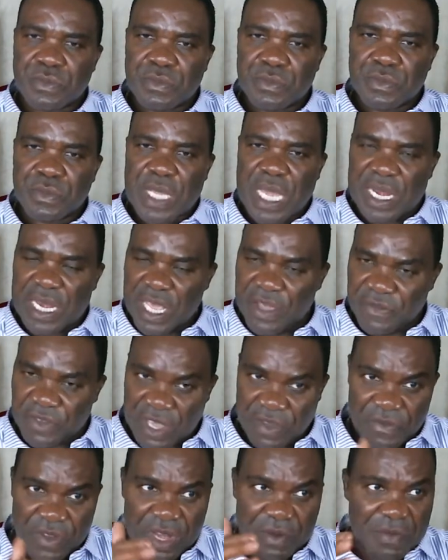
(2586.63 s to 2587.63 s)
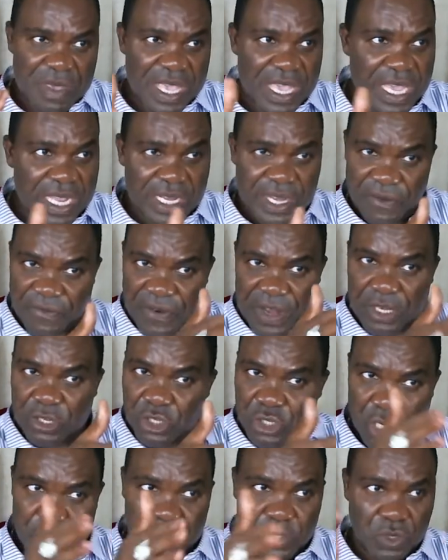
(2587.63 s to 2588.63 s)
And they've given me a different
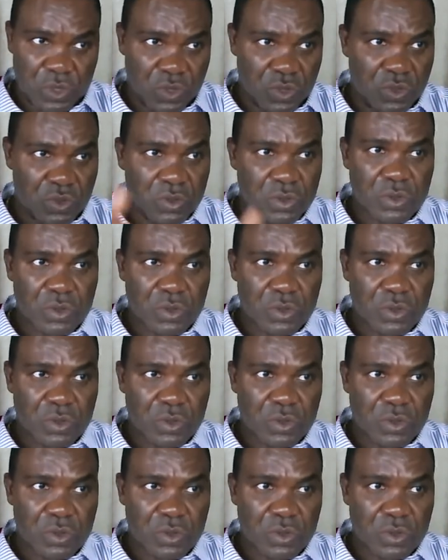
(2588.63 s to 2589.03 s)
job to do.